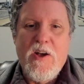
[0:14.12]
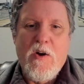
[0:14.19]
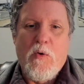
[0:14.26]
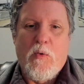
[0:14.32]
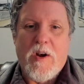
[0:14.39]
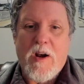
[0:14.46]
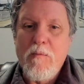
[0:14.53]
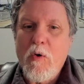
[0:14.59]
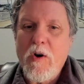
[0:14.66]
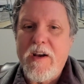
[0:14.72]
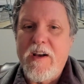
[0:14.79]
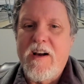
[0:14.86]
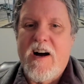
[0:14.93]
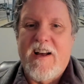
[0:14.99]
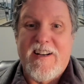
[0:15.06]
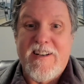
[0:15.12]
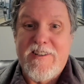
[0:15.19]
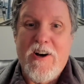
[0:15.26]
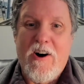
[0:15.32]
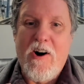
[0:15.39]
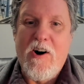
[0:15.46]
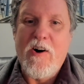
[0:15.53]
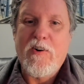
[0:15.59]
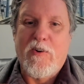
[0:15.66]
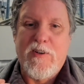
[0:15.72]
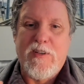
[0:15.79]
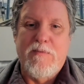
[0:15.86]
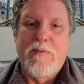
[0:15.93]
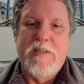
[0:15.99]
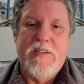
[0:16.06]
When I'm working on a talk or
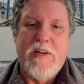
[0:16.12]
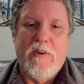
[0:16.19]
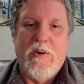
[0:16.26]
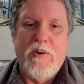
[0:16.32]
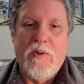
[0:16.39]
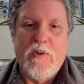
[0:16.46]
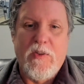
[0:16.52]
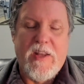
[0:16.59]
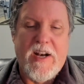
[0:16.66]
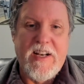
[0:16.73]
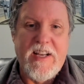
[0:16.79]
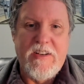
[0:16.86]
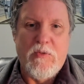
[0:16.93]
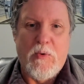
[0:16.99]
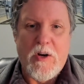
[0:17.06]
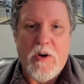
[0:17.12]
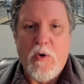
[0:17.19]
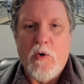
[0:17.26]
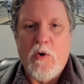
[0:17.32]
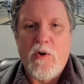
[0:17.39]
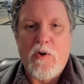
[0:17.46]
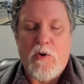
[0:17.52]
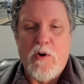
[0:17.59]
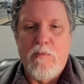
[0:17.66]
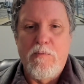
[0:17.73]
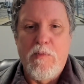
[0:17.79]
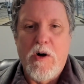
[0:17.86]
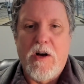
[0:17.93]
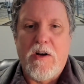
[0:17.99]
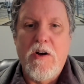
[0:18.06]
some material that I need to record or a
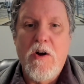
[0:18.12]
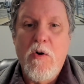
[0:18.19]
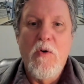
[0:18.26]
book,